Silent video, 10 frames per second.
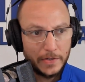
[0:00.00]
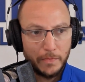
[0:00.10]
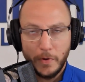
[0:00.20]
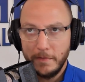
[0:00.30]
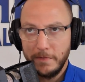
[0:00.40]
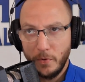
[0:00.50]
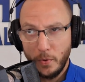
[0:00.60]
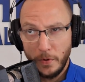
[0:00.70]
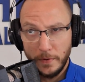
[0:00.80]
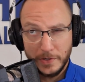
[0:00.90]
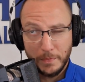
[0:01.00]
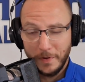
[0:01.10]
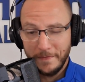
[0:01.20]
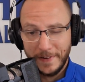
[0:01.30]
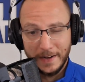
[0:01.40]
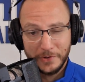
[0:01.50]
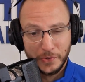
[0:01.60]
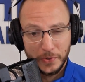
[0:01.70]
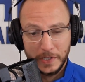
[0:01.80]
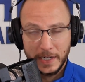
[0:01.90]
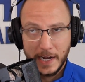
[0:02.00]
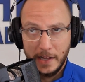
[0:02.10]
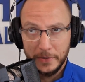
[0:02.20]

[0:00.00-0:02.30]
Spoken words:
$2.5 trillion.